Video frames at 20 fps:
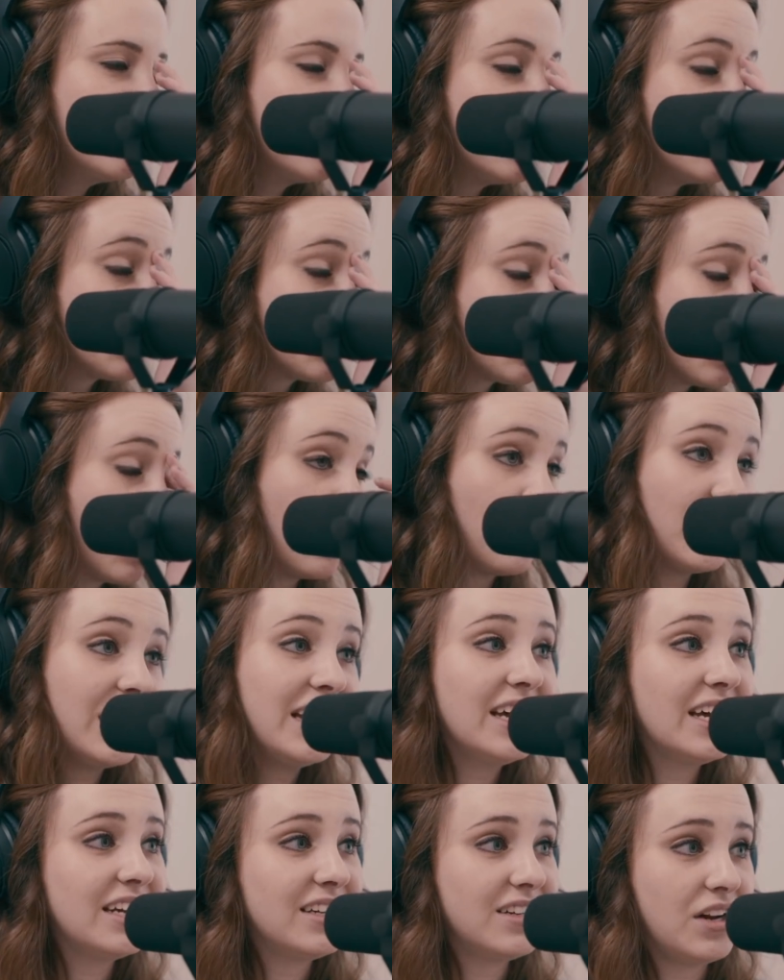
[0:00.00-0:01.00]
And so
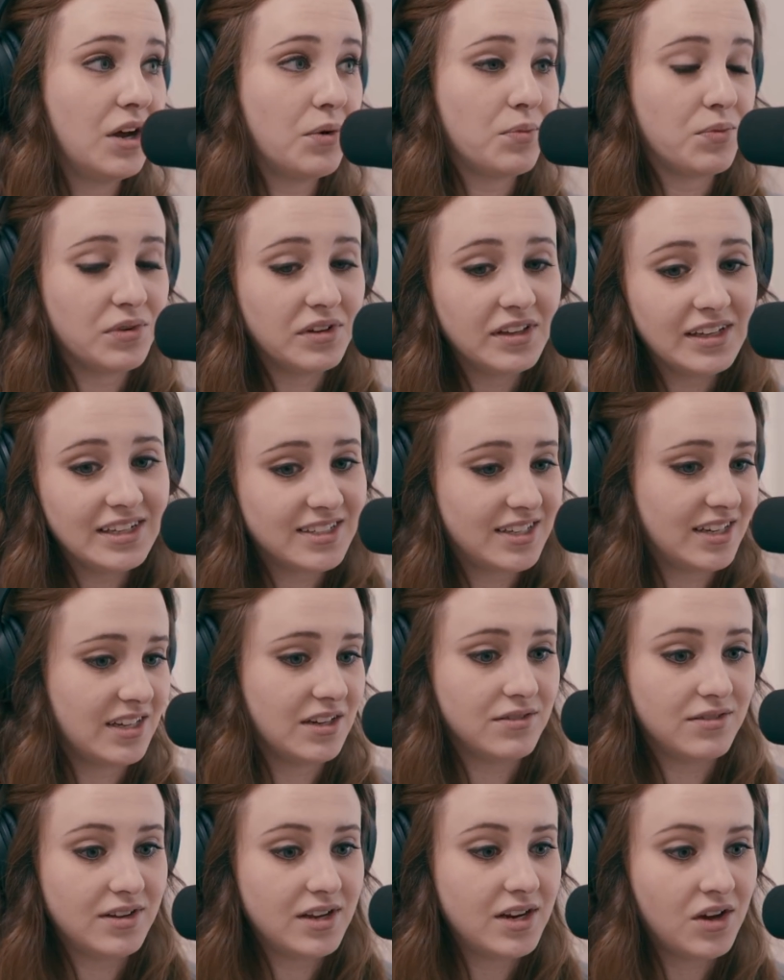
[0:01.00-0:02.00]
he ended up releasing
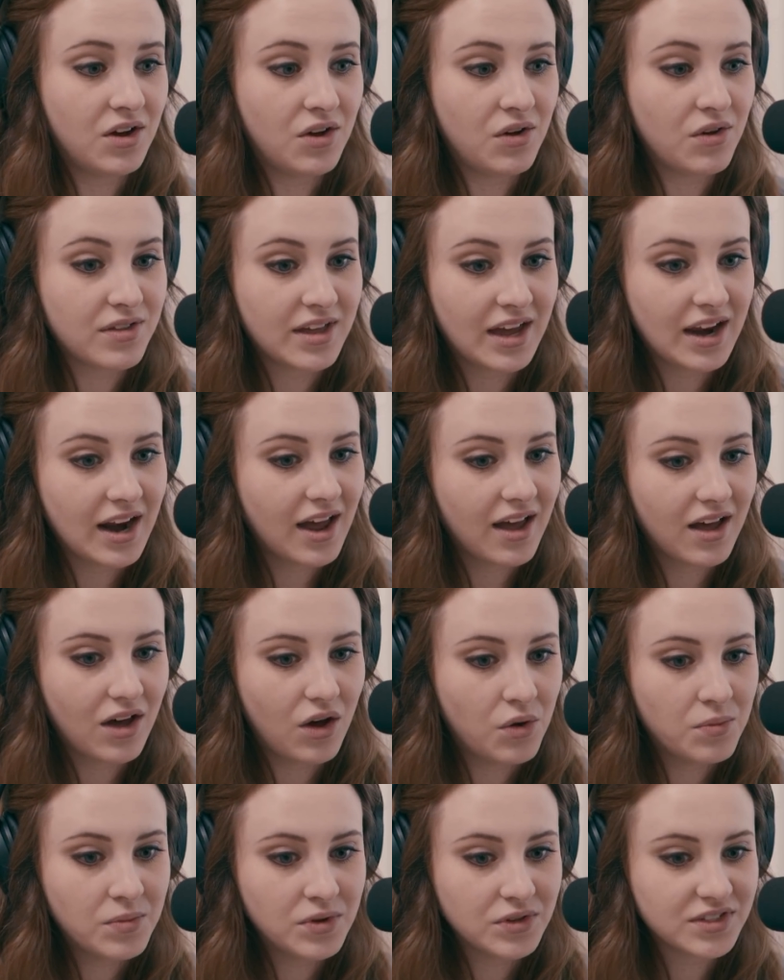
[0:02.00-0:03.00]
a video that
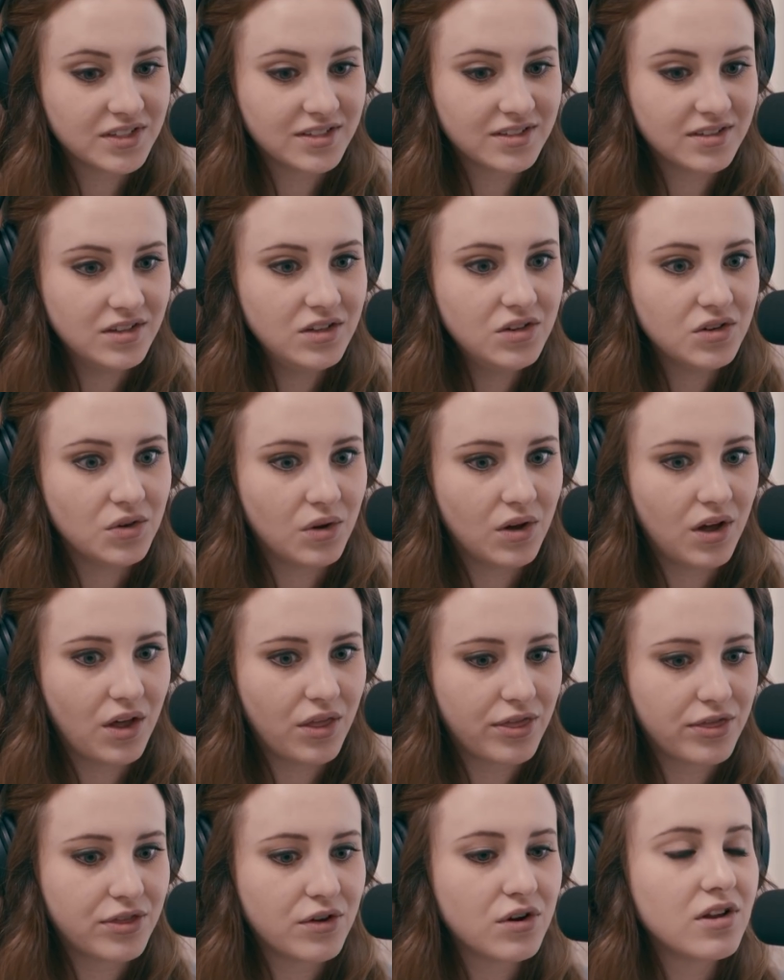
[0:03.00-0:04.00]
almost, you know, a
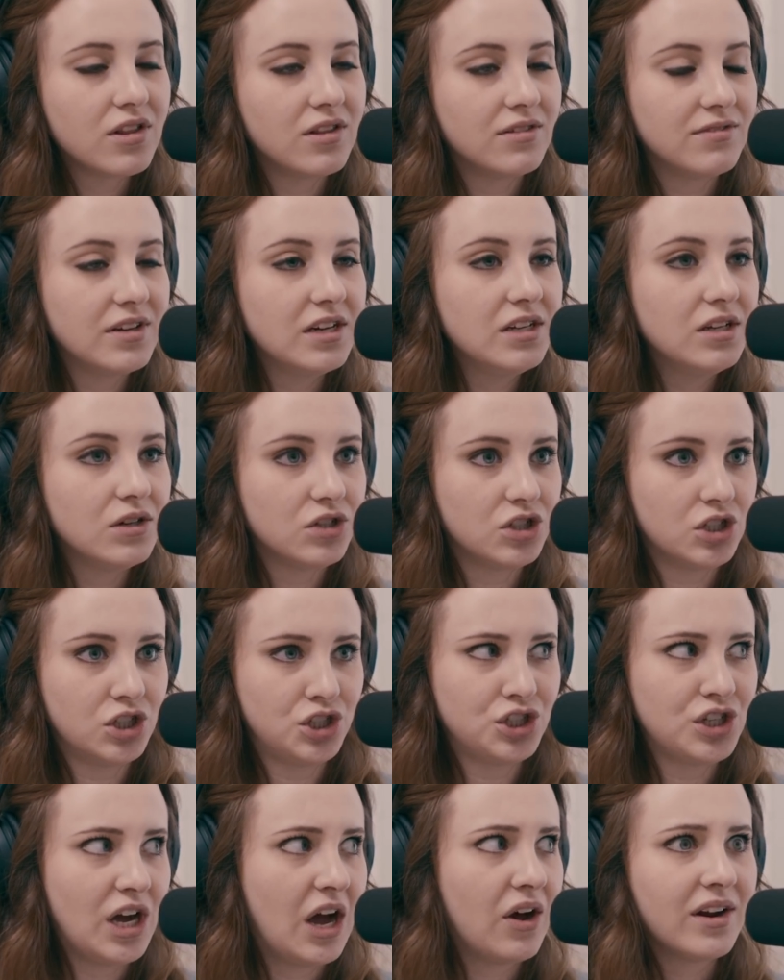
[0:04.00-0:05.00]
third of the video is
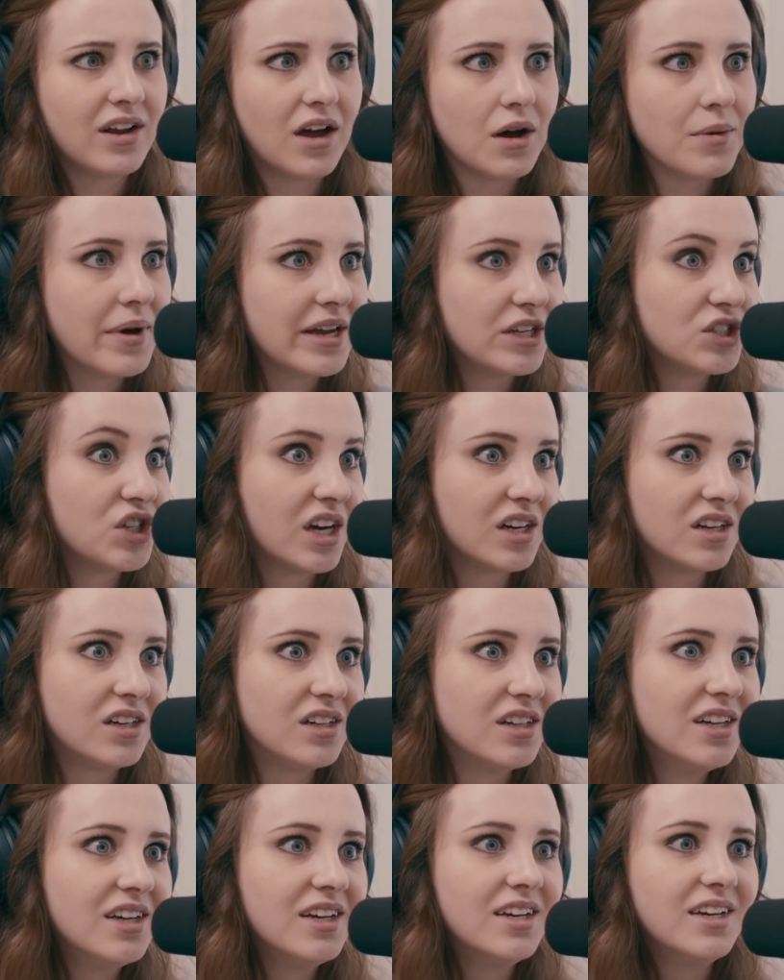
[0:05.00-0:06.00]
just shouting out my
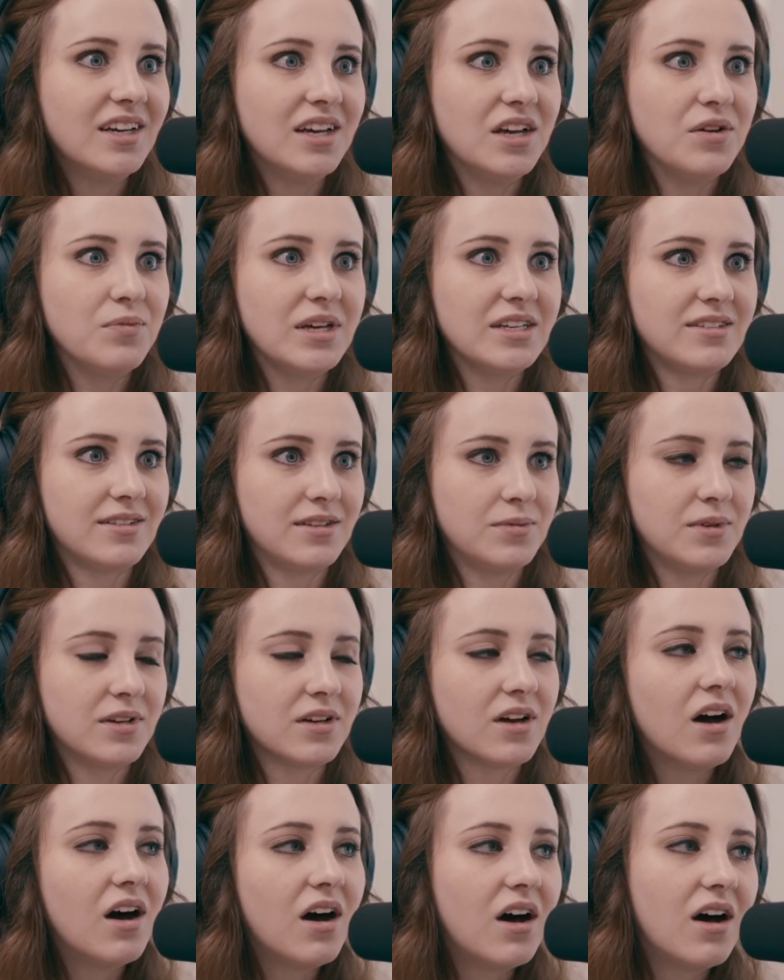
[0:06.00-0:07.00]
channel and basically
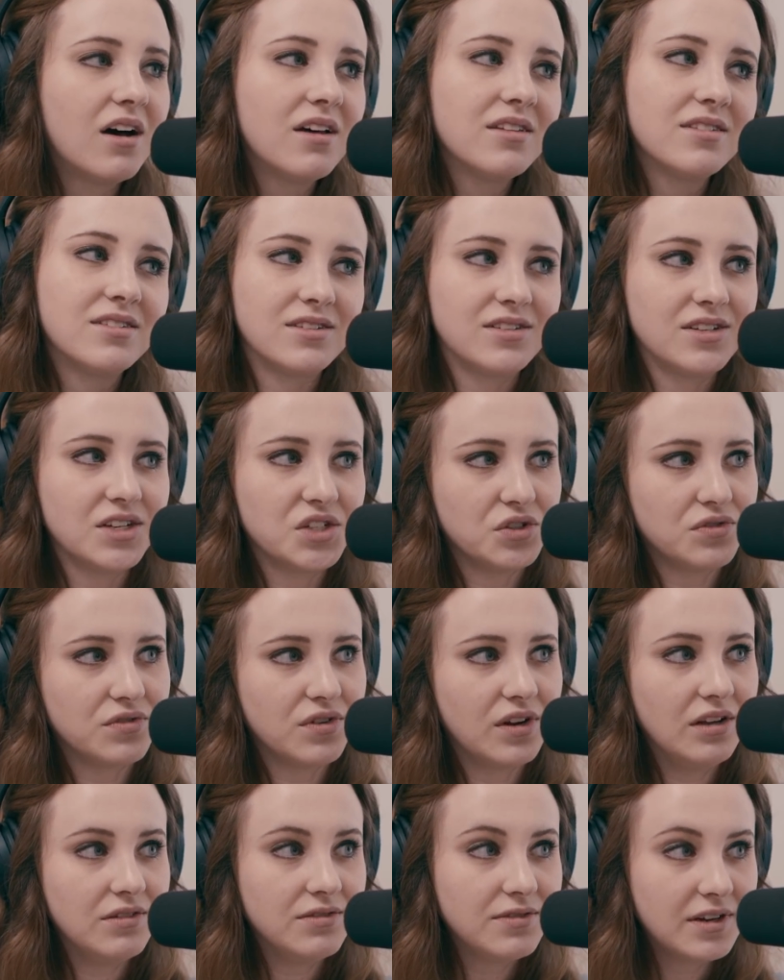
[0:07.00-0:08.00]
being, oh, this is such a
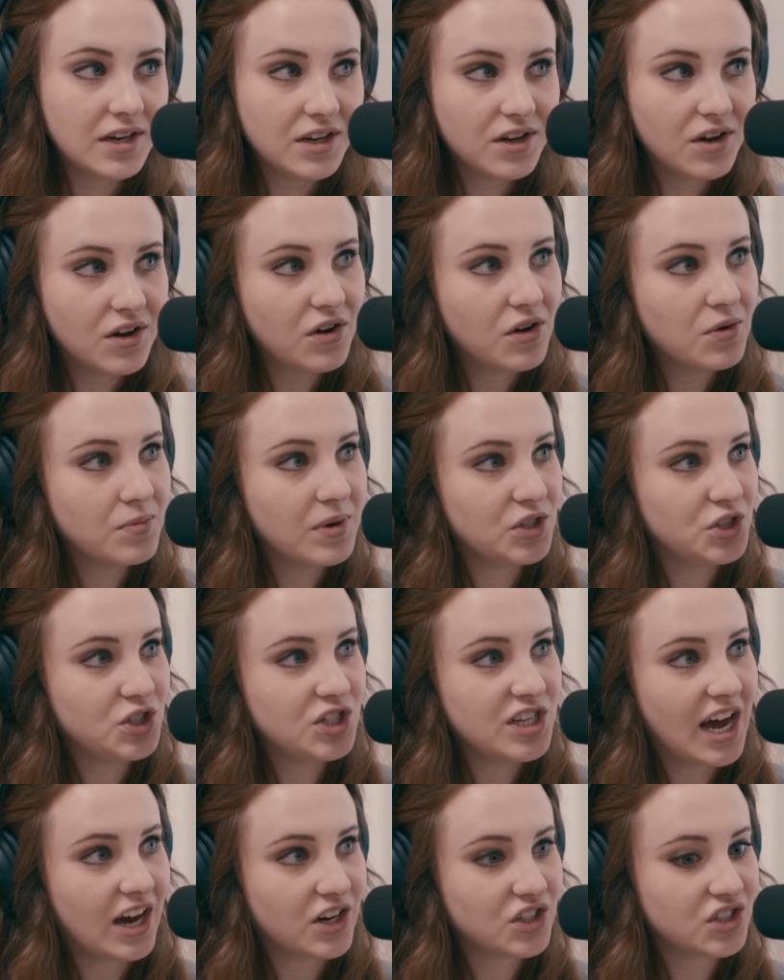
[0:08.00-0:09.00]
funny video, but
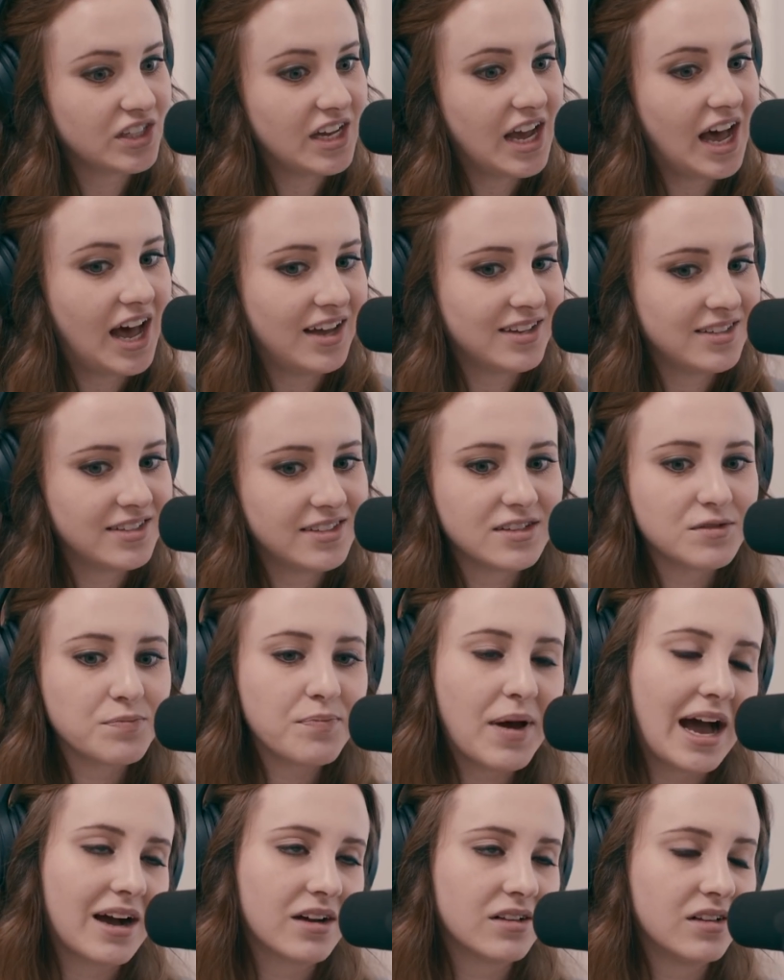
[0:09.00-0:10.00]
she actually has this
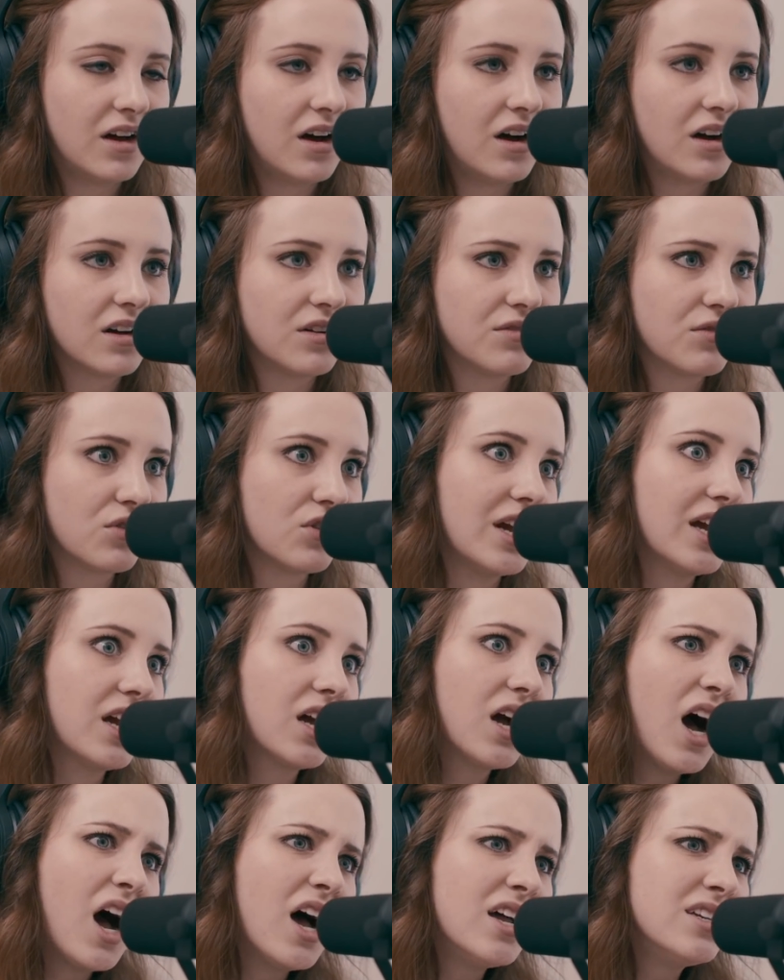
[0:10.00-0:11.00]
backlog of
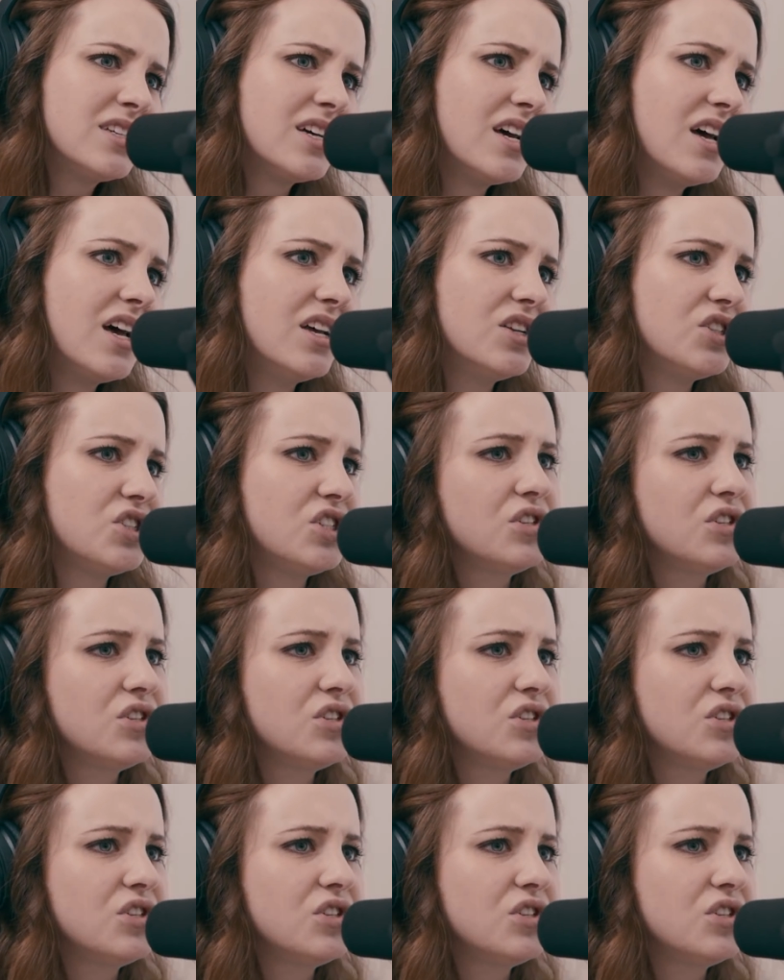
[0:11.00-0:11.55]
great content.